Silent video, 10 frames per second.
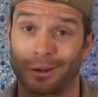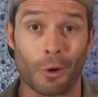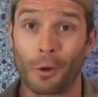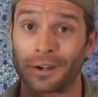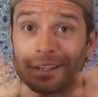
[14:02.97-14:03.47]

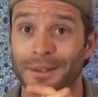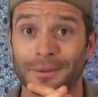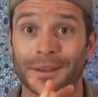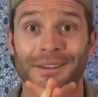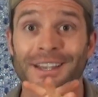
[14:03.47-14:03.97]
according to
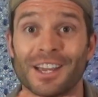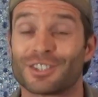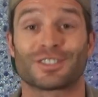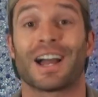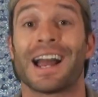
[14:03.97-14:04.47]
the
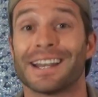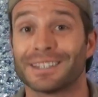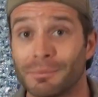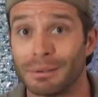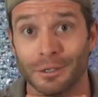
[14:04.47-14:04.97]
sign
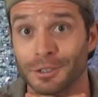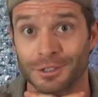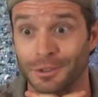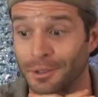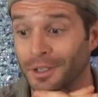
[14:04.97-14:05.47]
at the beer
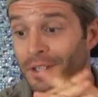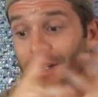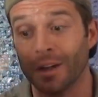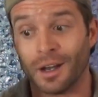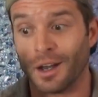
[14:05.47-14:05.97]
store.
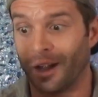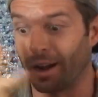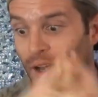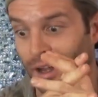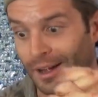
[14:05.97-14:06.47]

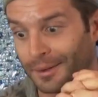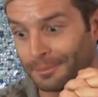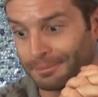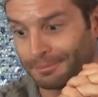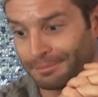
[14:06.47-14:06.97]

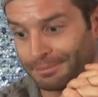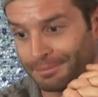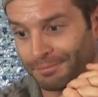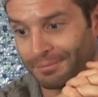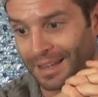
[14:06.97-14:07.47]

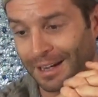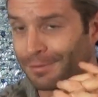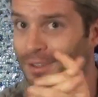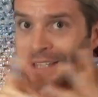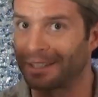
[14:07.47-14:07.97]
I
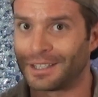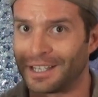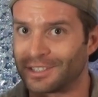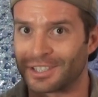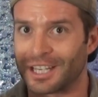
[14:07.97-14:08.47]
feel like
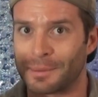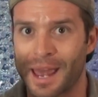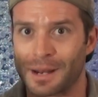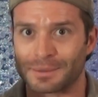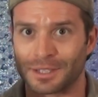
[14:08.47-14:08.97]
it's a Sam
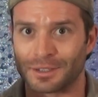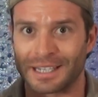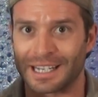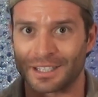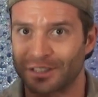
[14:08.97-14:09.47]
Adams. I don't
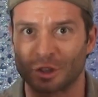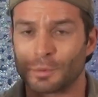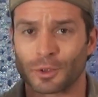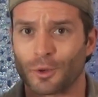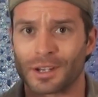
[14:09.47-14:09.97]
need any
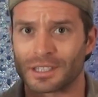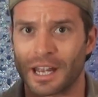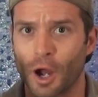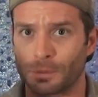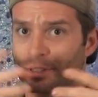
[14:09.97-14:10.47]
super crazy
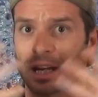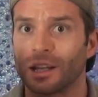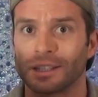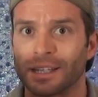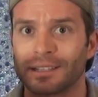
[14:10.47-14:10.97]
help
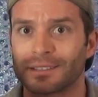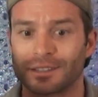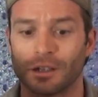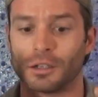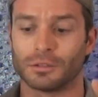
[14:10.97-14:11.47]
selling it,
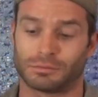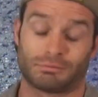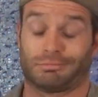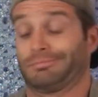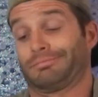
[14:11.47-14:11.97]
so
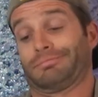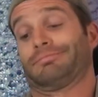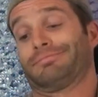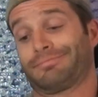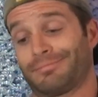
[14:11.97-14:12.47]

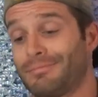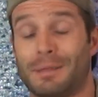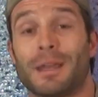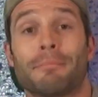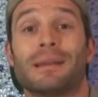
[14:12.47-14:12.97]

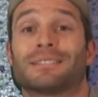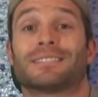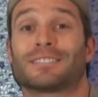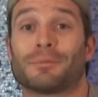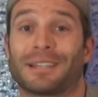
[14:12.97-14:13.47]
maybe I'm
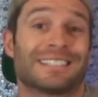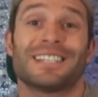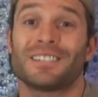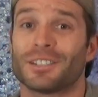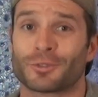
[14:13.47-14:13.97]
missing something. It's
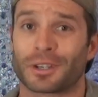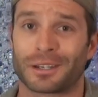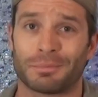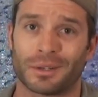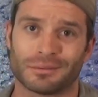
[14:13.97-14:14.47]
easy to
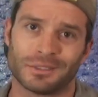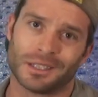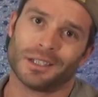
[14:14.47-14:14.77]
drink, but